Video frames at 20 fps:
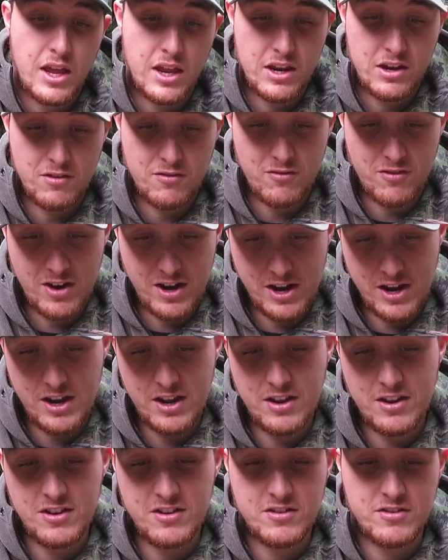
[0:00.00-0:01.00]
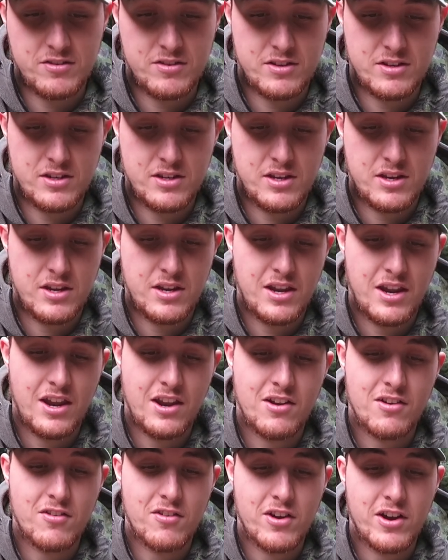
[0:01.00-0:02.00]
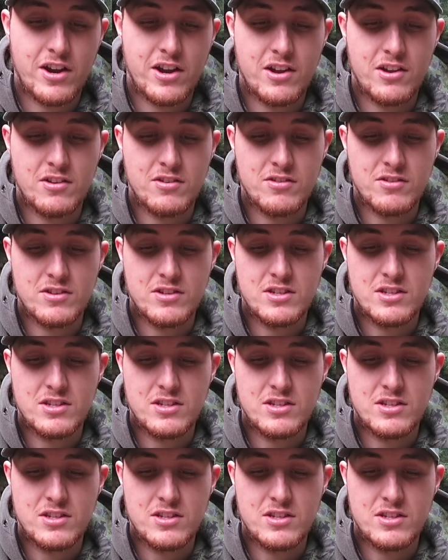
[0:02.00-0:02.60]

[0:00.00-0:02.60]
and around and around